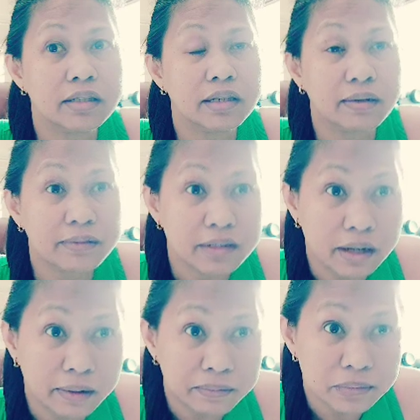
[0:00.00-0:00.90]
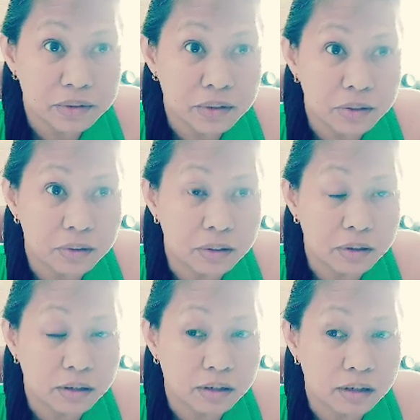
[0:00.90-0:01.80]
to give time to
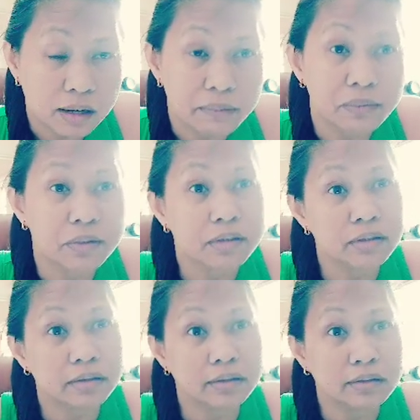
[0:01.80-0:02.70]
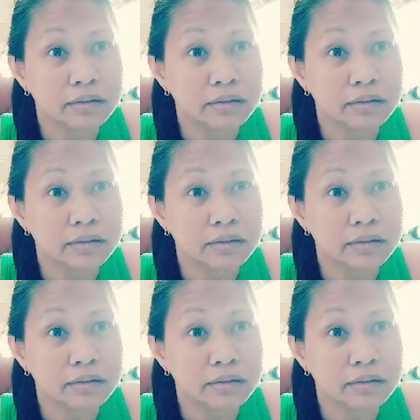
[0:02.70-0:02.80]
your loved ones.